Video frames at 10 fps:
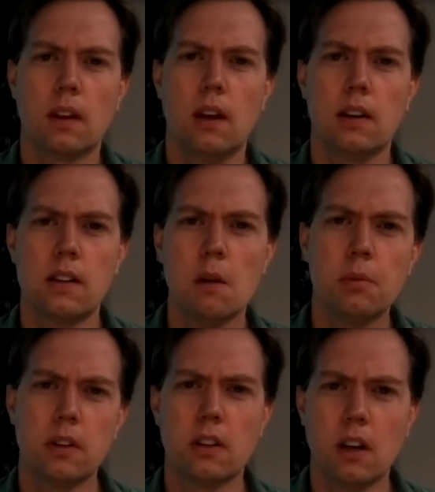An
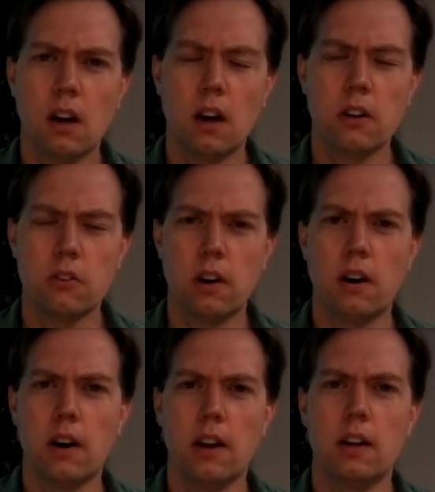example to the
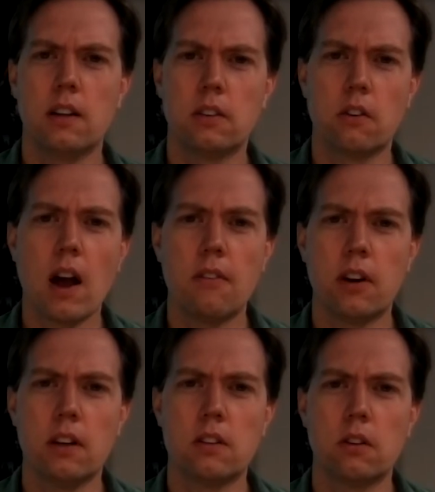contrary is
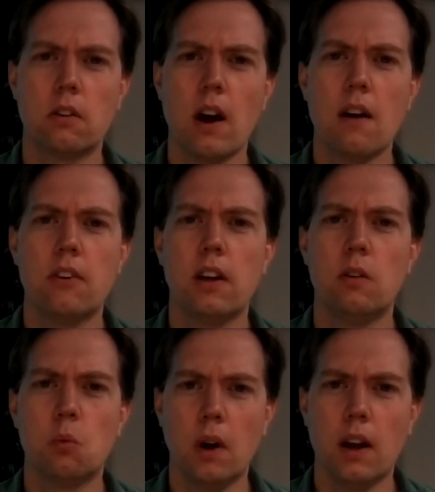gravity. So gravity
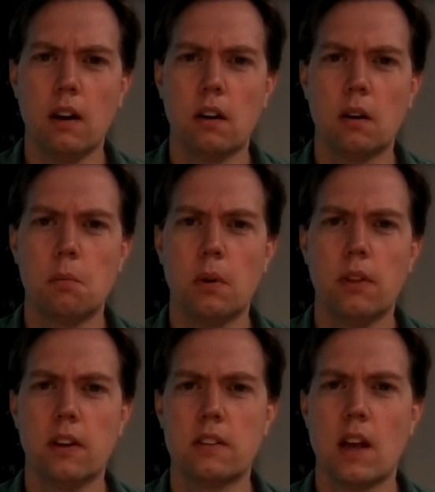and weight are
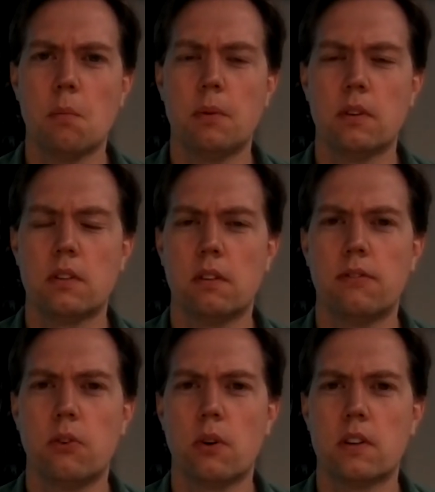both examples of
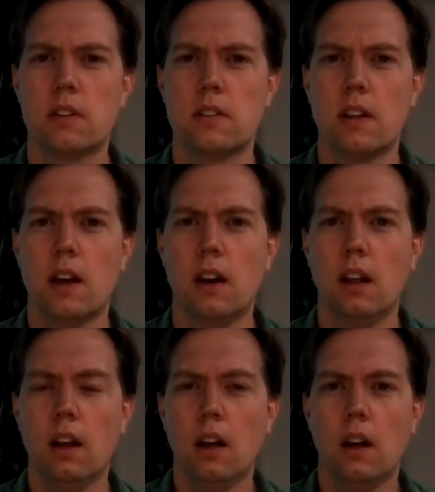forces that
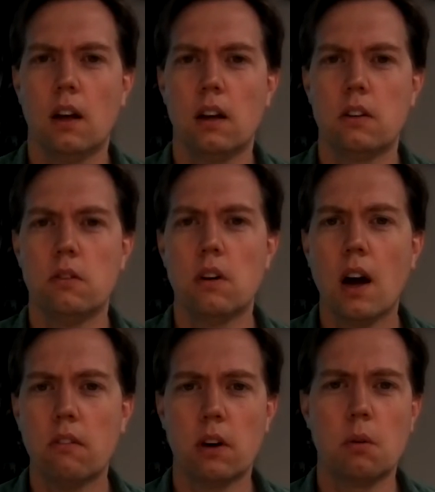do
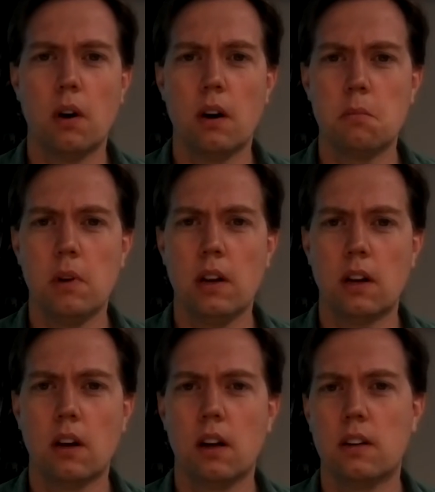not require
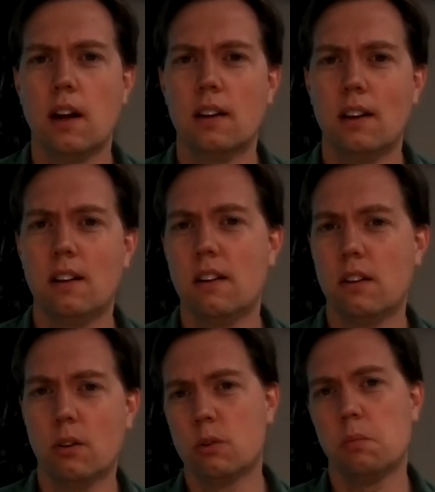immediate contact, and
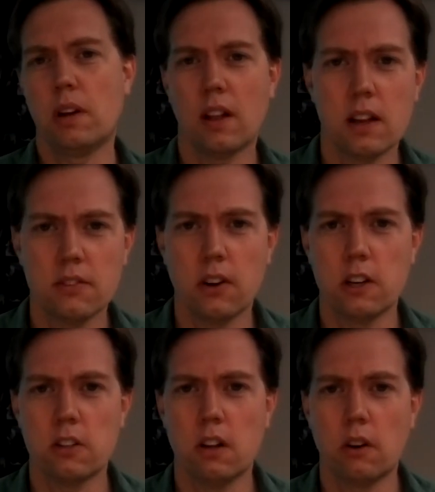those would be classified
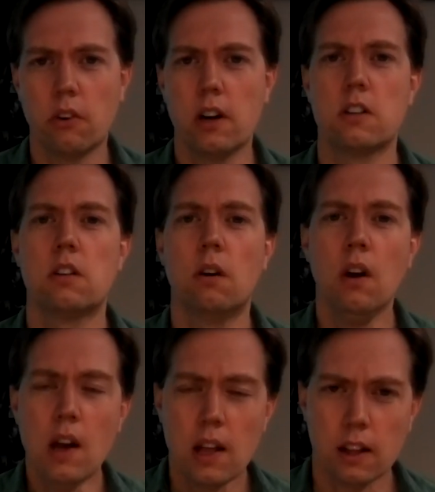as long range. So
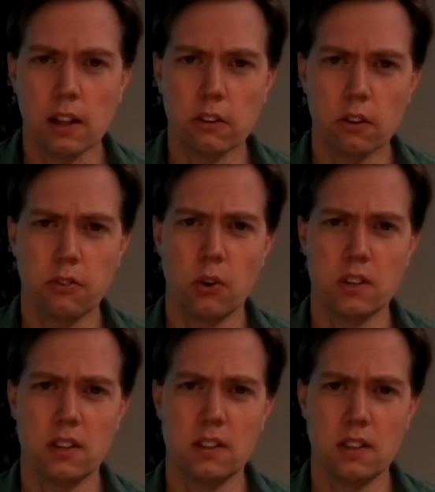the electric
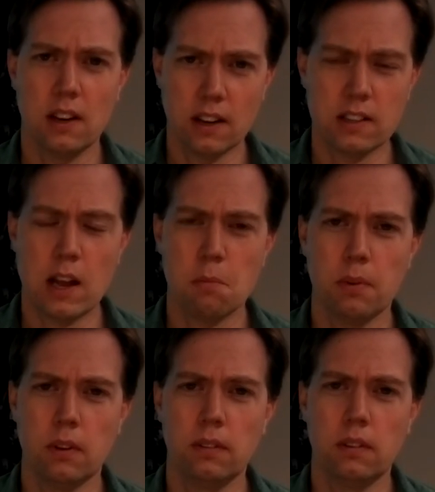force is an
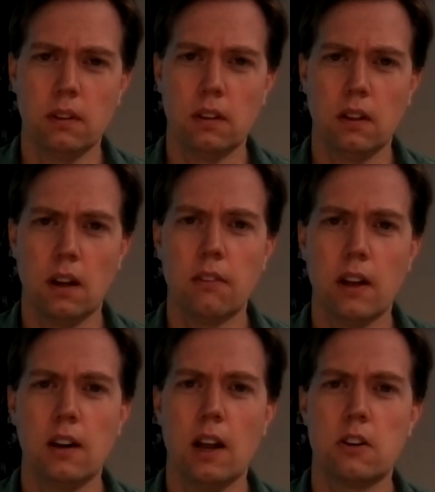example of
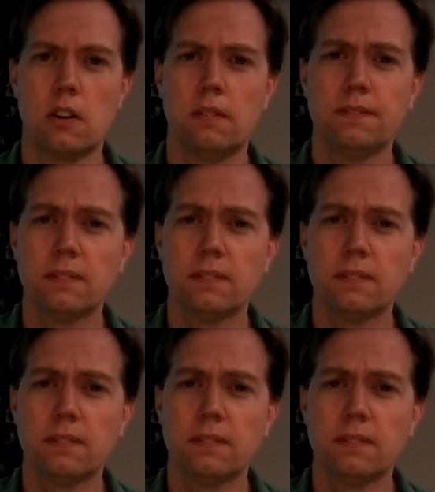that nature.